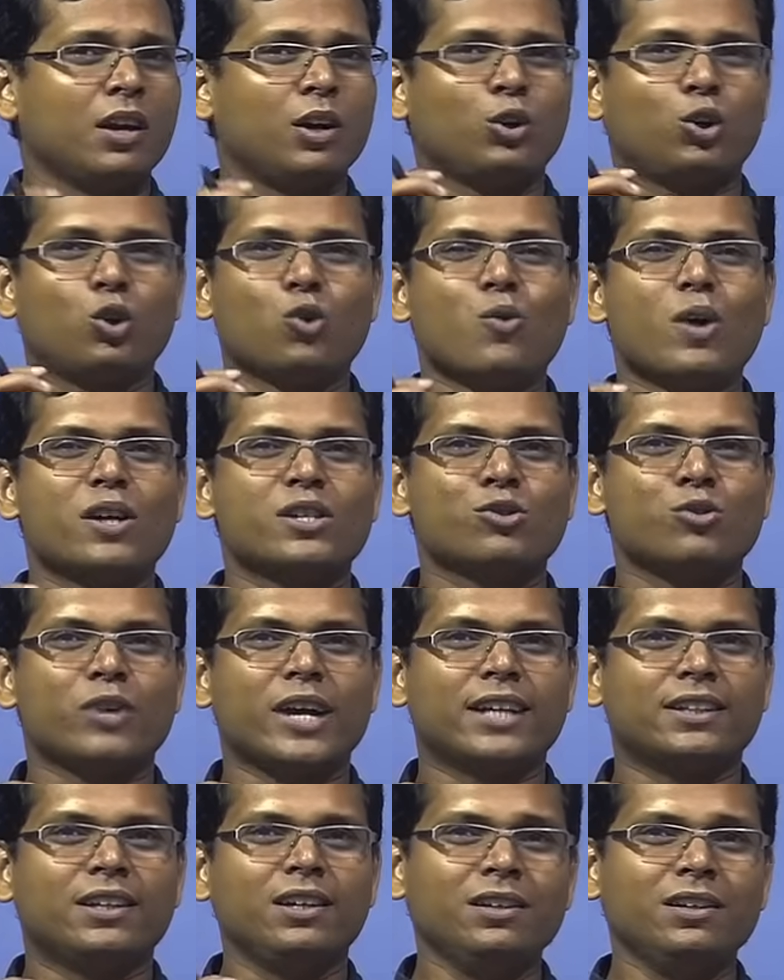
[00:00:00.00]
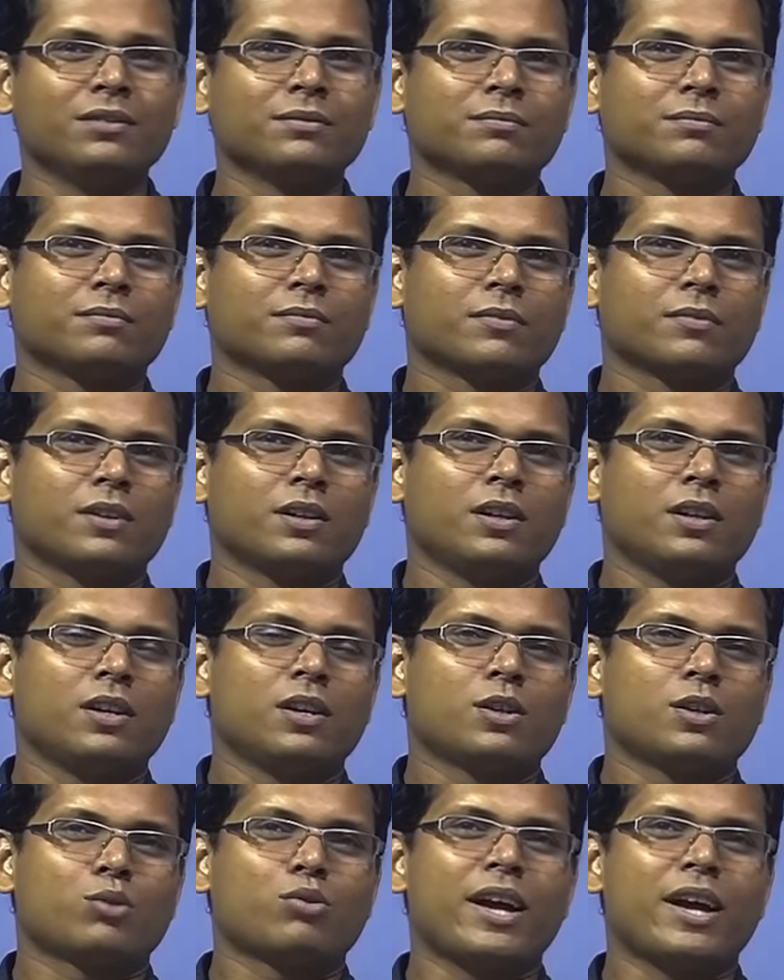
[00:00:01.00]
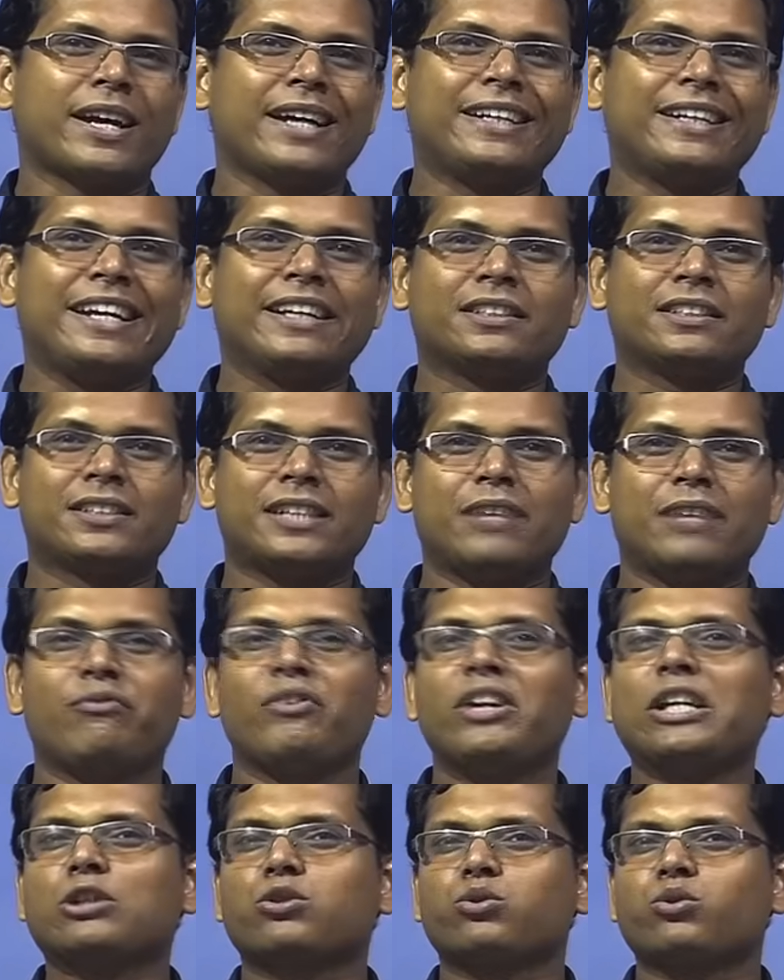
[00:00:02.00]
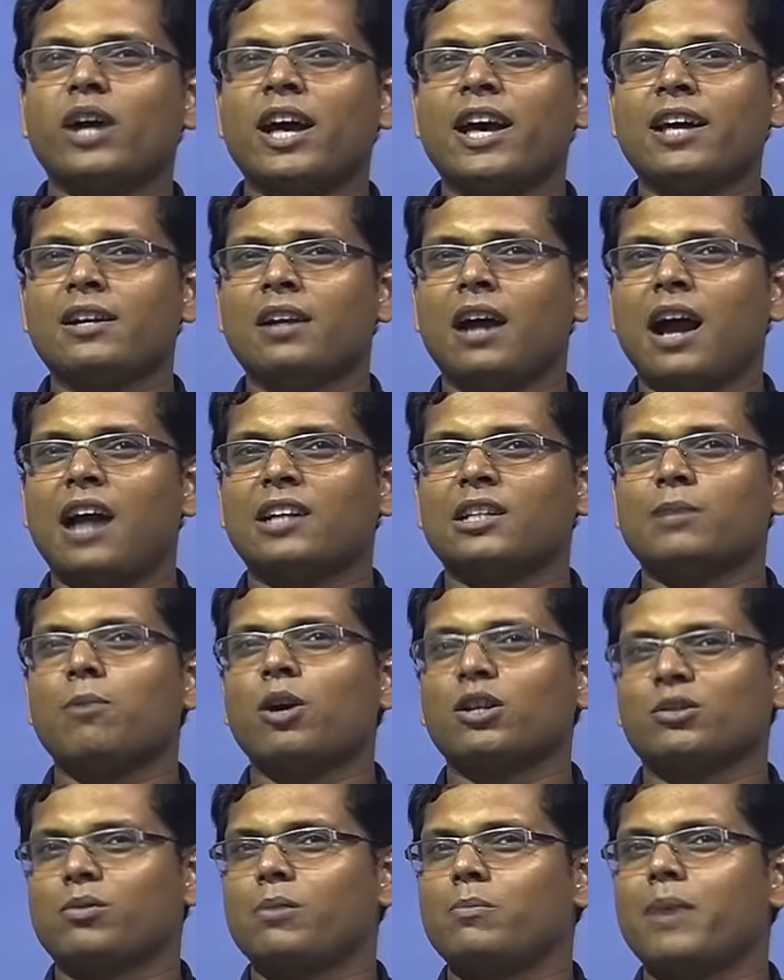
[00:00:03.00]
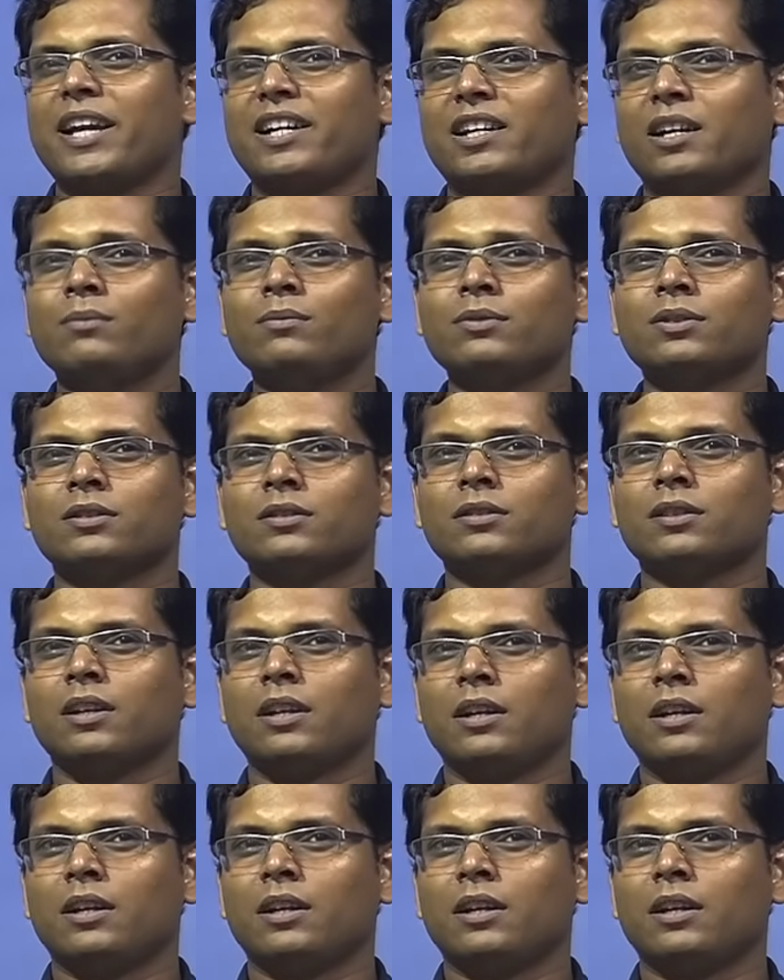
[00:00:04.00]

Two words together. So I can say V square are the possible bigrams,